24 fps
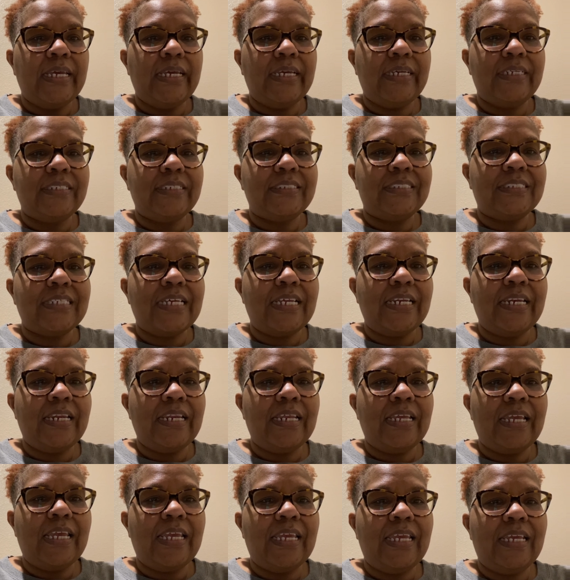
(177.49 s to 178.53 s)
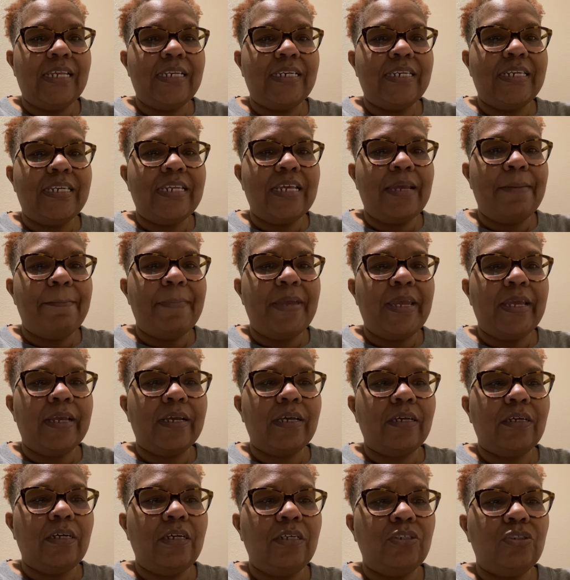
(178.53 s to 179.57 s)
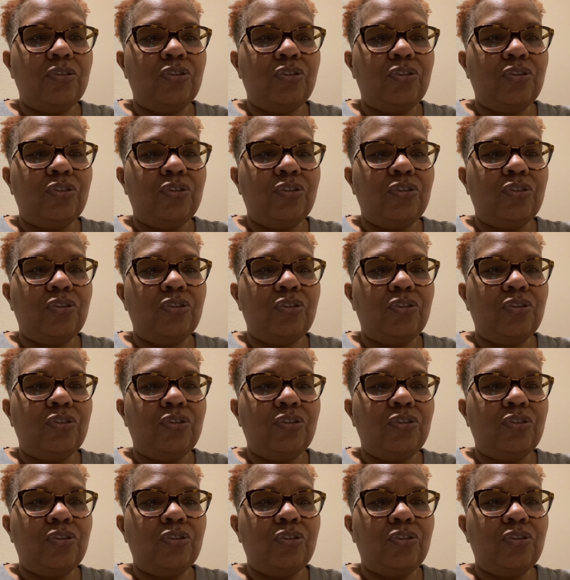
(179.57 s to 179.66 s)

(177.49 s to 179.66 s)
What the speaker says: is an endemic